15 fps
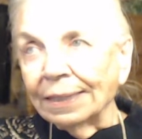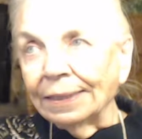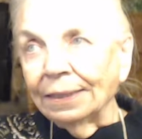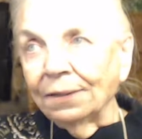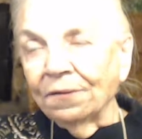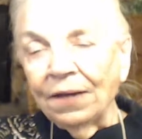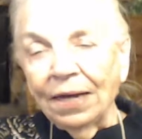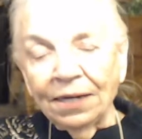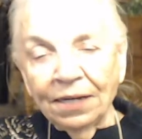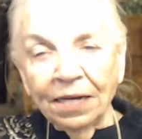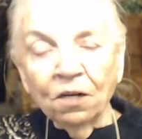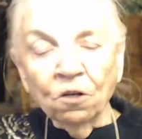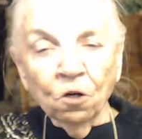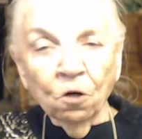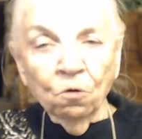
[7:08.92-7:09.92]
that he
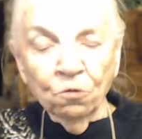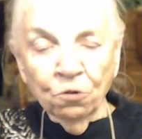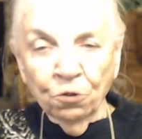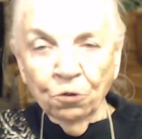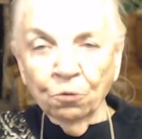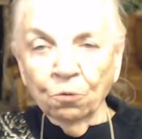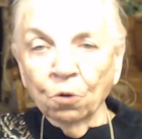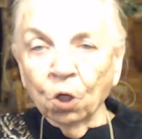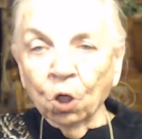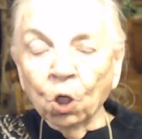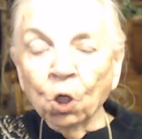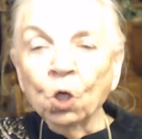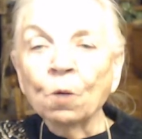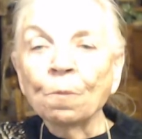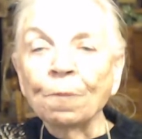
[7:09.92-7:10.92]
go to
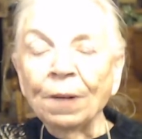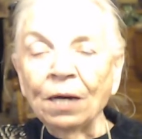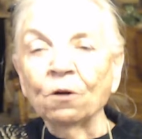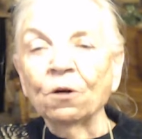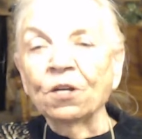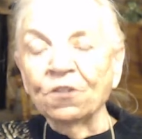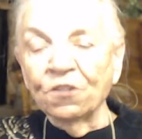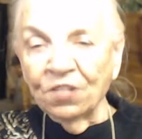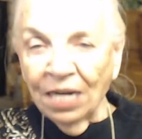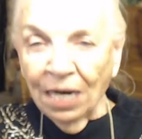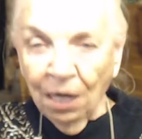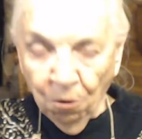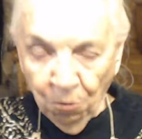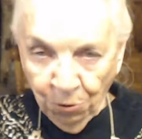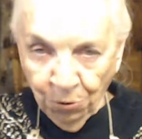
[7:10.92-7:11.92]
her parents'
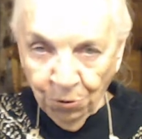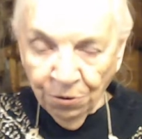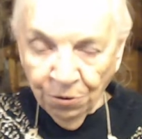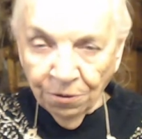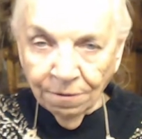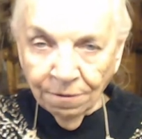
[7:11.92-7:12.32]
house